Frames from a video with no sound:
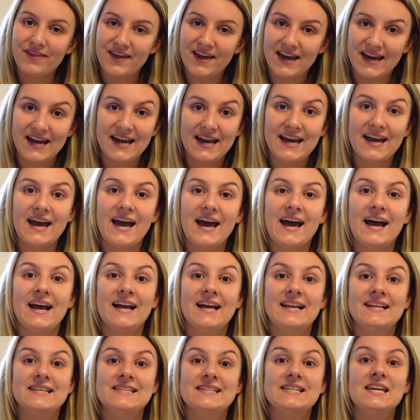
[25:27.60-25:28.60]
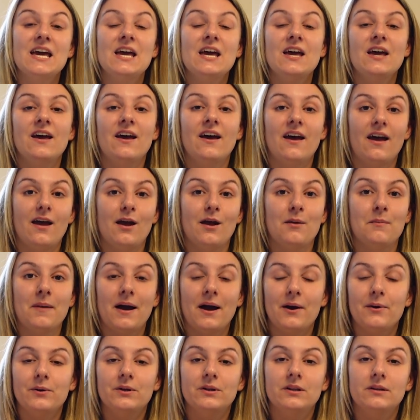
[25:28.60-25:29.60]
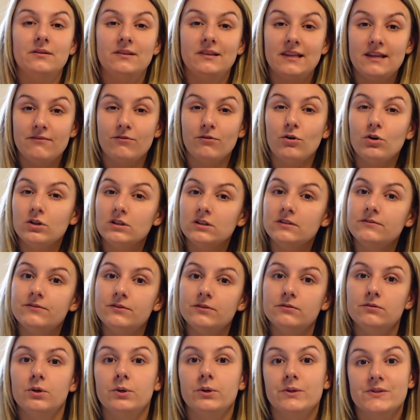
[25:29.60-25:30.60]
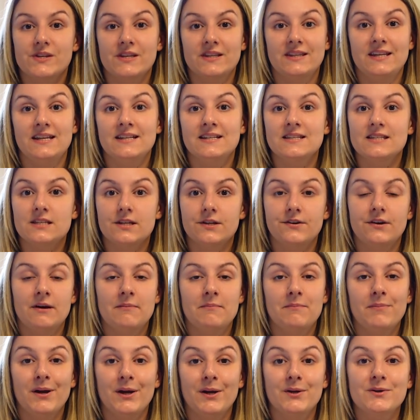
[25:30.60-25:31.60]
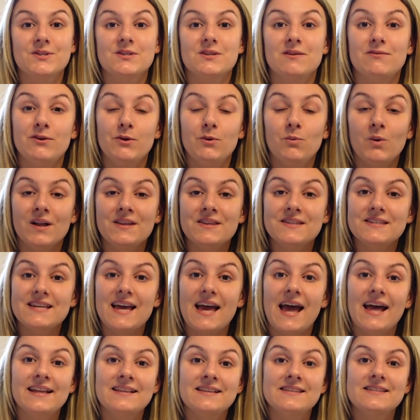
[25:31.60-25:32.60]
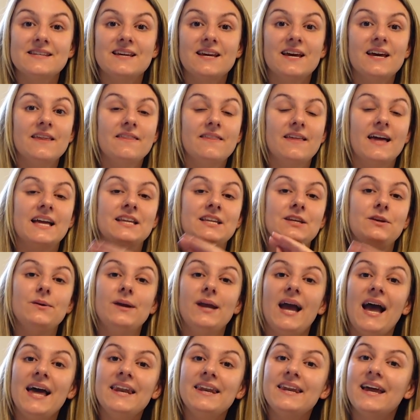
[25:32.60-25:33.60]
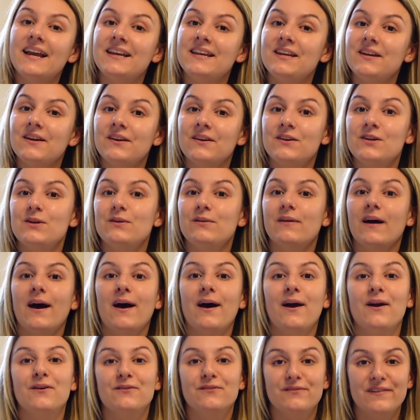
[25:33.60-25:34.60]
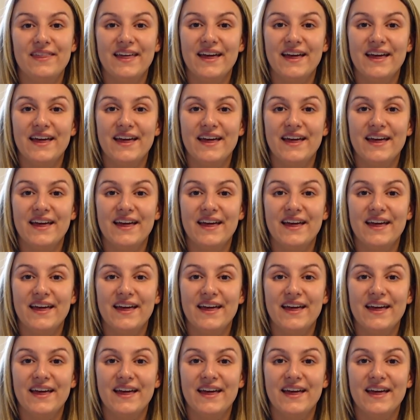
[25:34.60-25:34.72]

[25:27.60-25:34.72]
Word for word: there, and um, I will leave all of the rules on the Instagram post, so if you want to enter then you can, and you can do that over